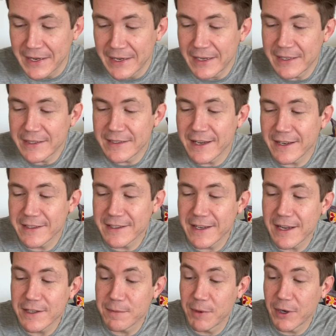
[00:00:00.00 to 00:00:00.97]
It
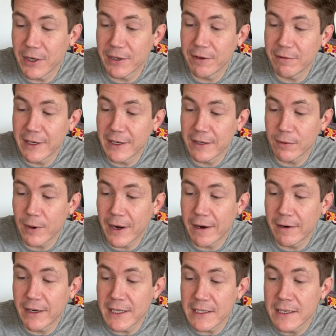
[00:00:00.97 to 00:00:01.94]
sextiles Mercury in
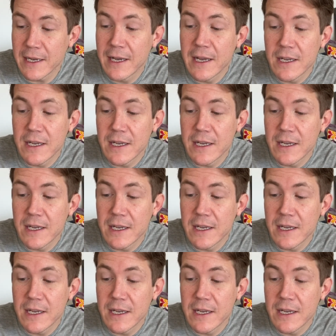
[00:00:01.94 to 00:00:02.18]
Aquarius.